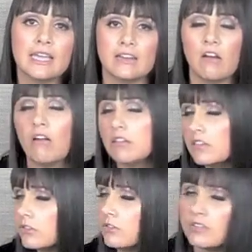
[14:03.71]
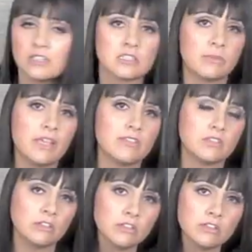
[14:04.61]
and all of the new things that we have
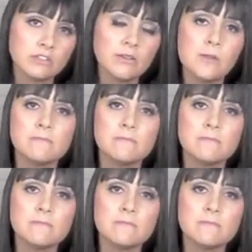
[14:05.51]
to learn.